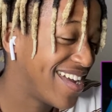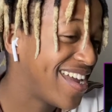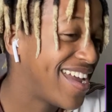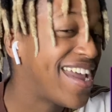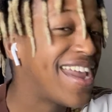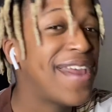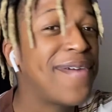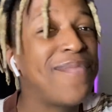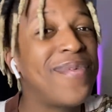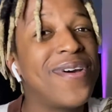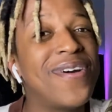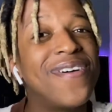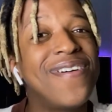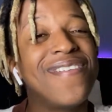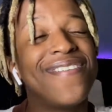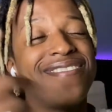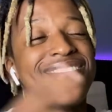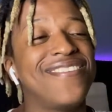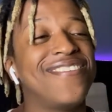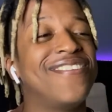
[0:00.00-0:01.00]
Hey,
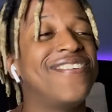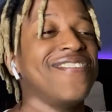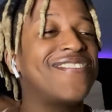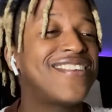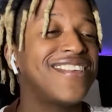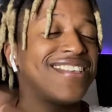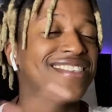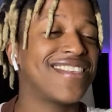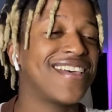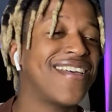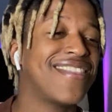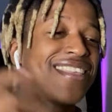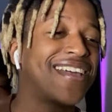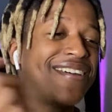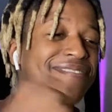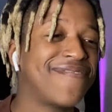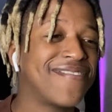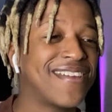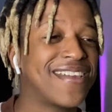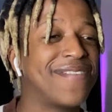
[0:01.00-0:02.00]
bro, you know she's South
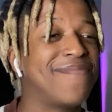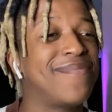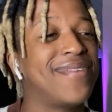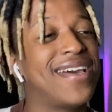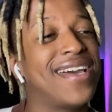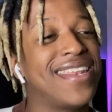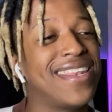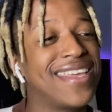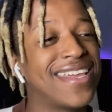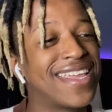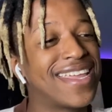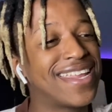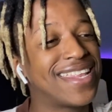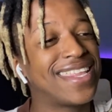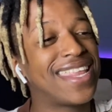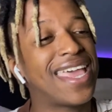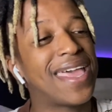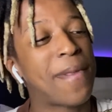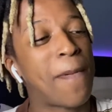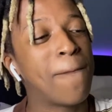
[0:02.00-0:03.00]
African, bro. Look at
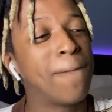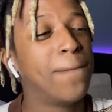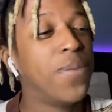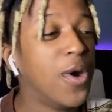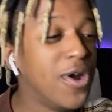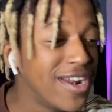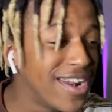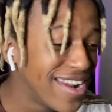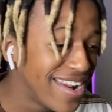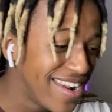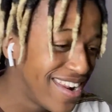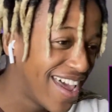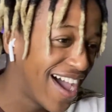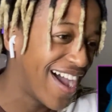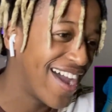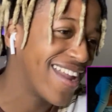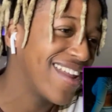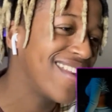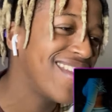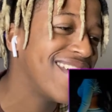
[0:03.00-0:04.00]
that
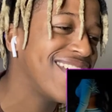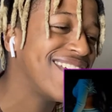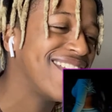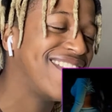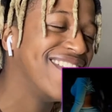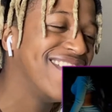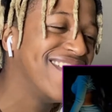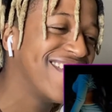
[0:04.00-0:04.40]
bunda, innit?